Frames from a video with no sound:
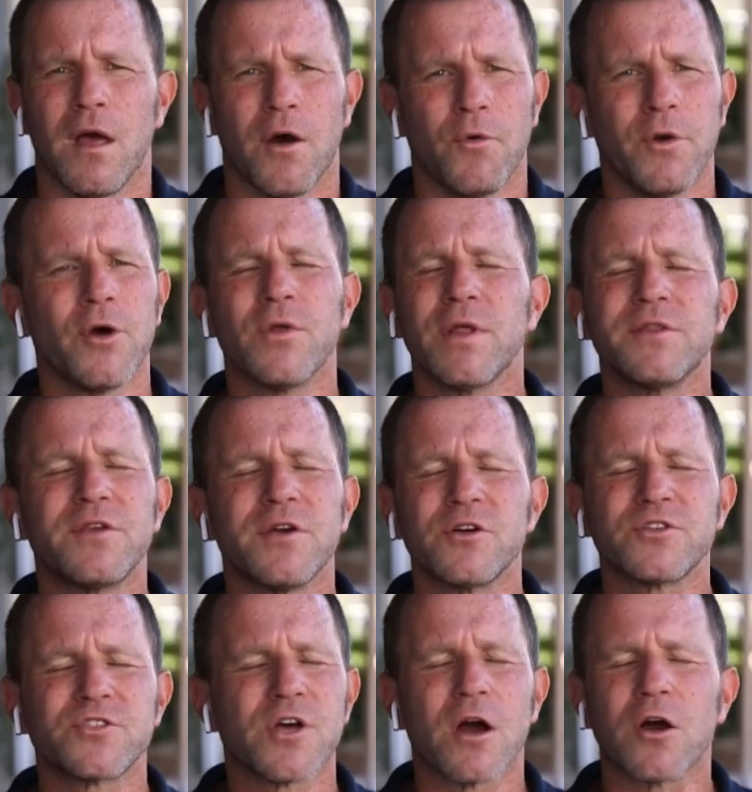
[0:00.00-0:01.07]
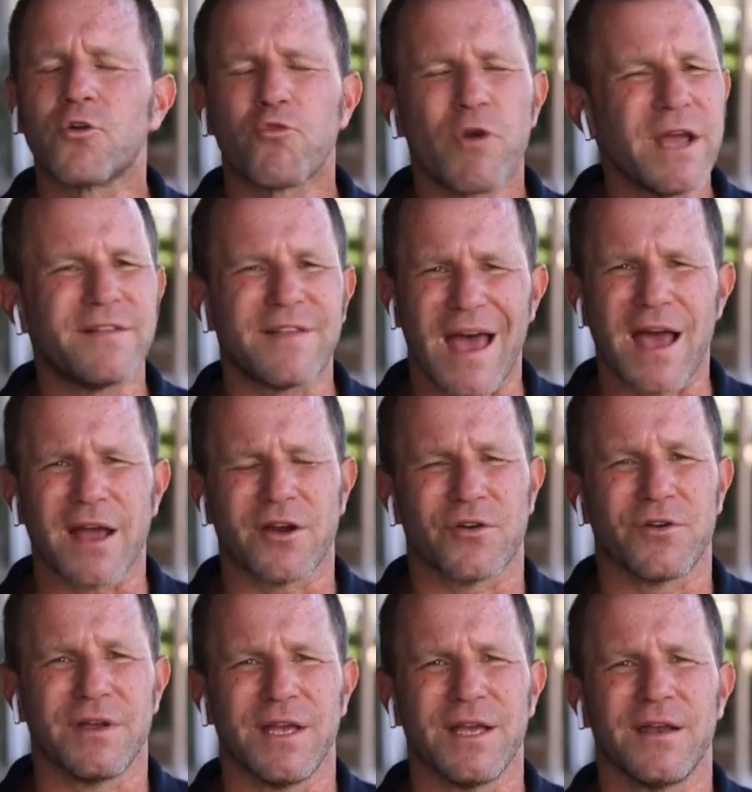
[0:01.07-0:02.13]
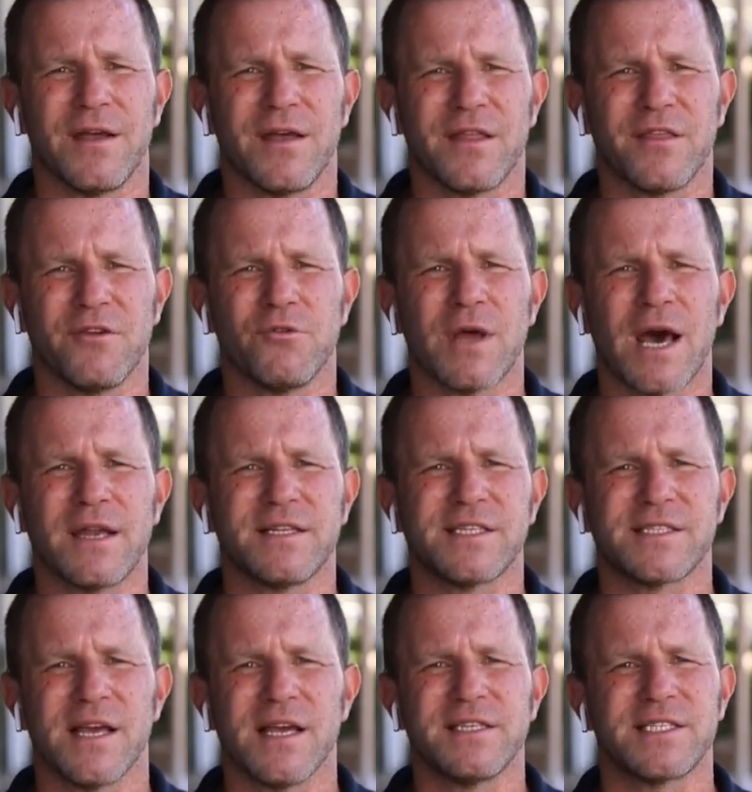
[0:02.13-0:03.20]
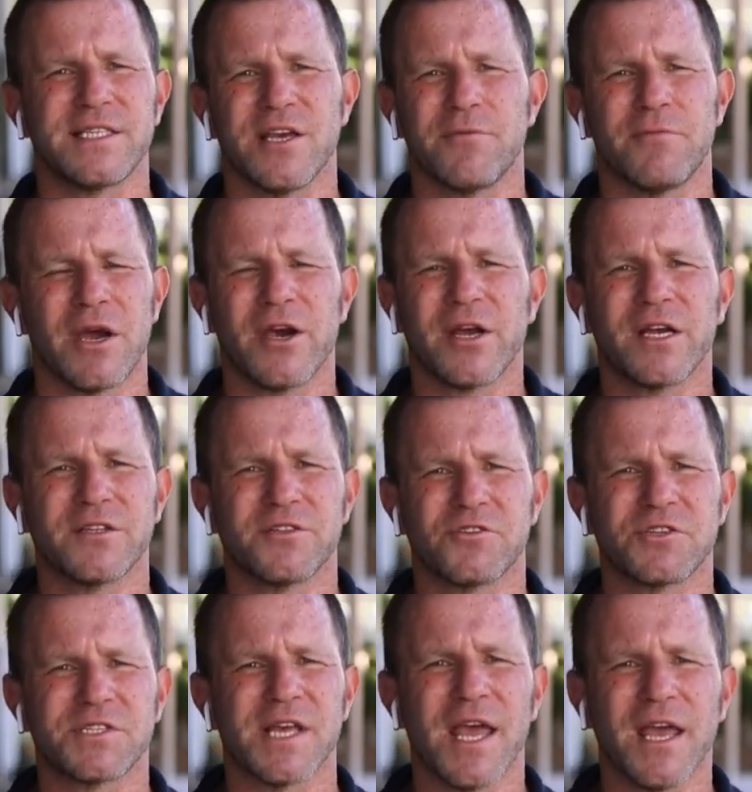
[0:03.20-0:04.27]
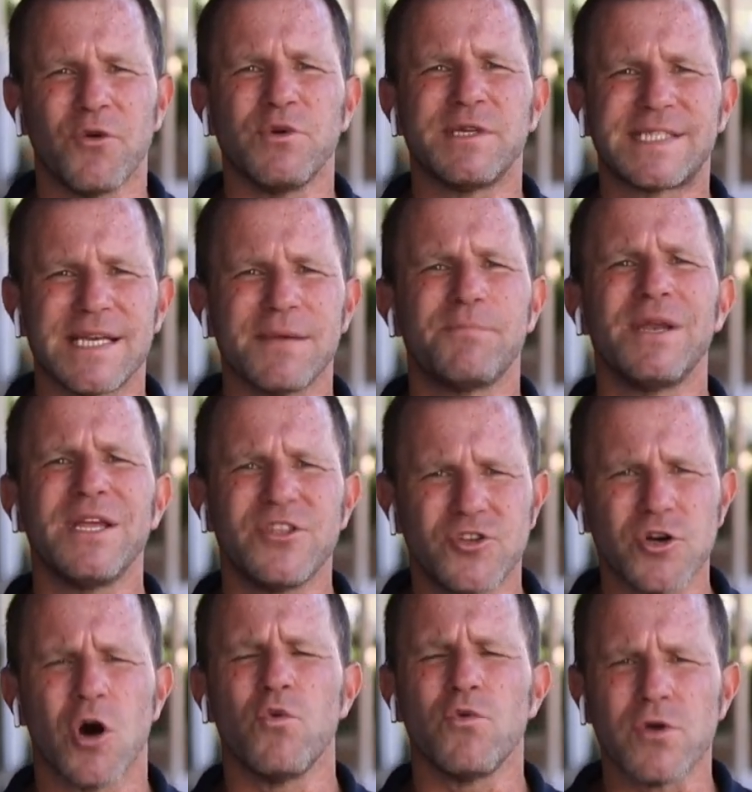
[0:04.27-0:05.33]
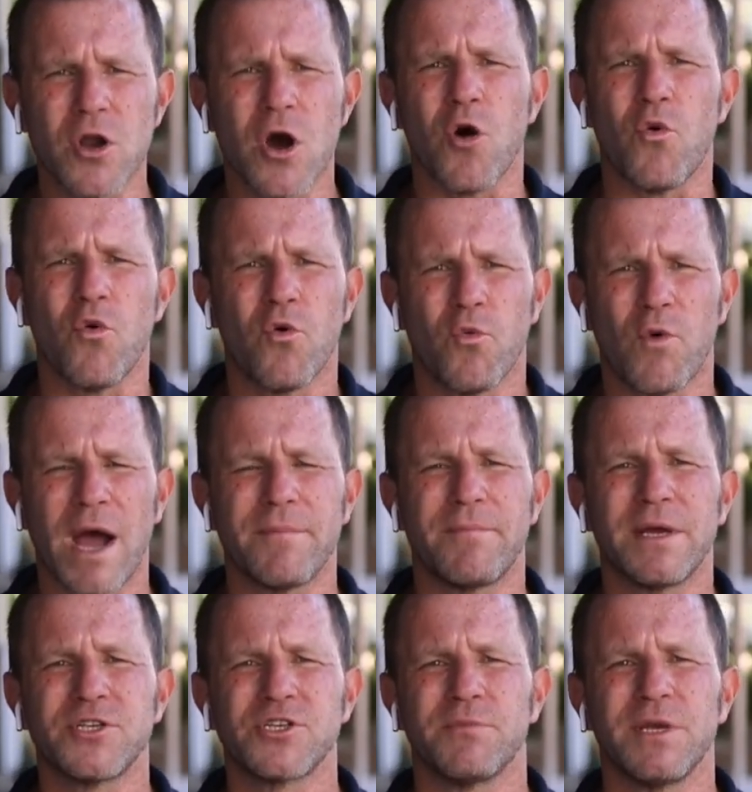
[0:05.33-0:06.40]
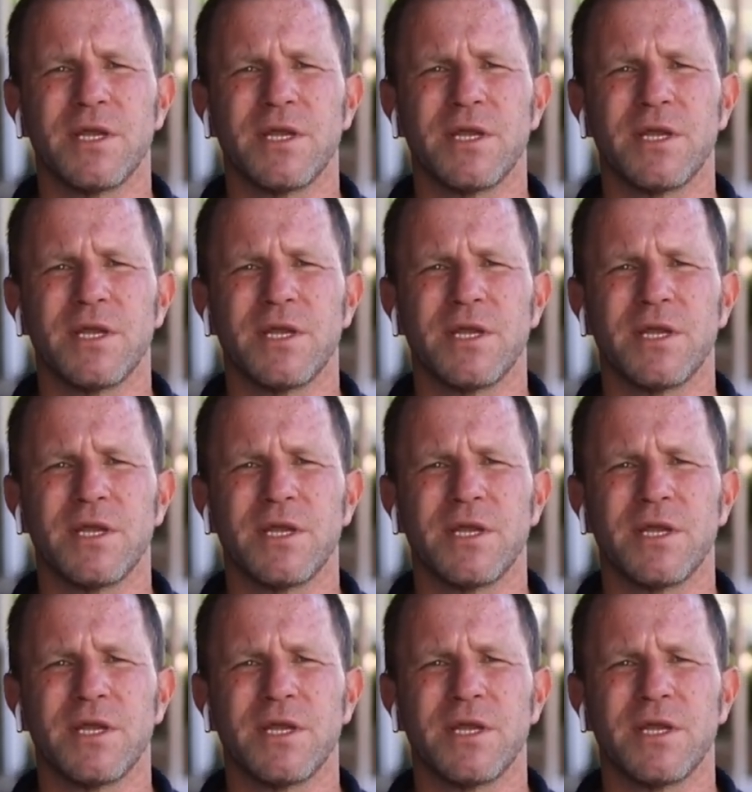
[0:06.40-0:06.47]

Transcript: We know that there's a great anger in uh, the United States. The Americans are saying we simply don't know why Benjamin